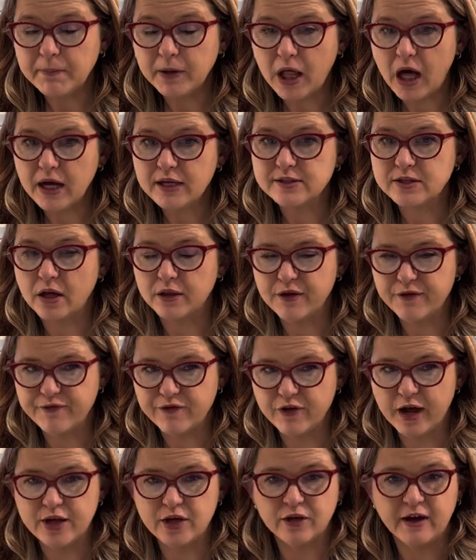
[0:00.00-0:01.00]
blocks on the
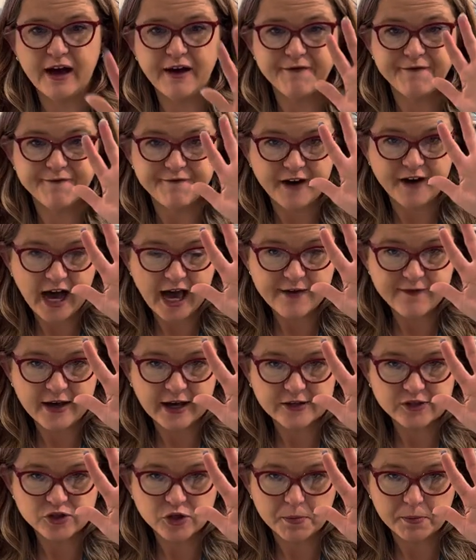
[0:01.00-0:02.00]
front. You'll have five
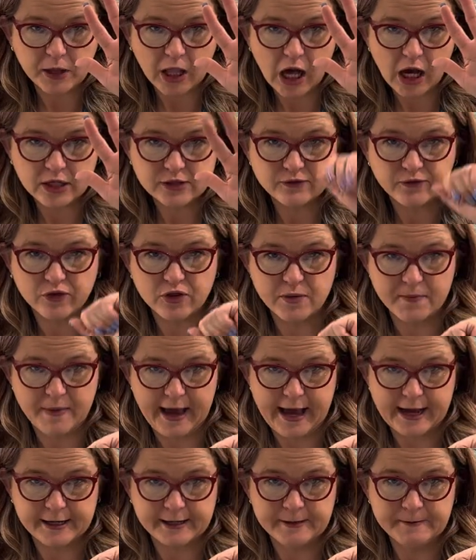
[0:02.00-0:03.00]
extra blocks for the
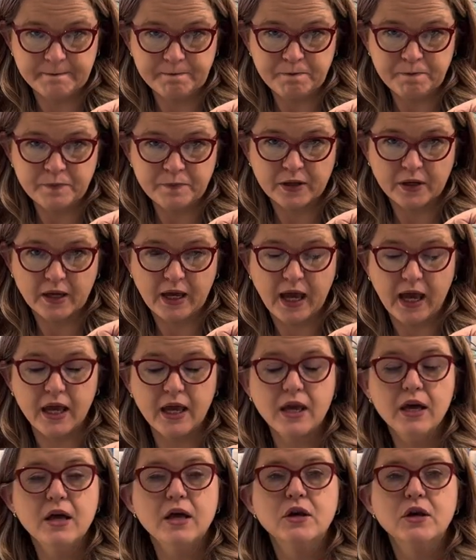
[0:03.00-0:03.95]
back, okay?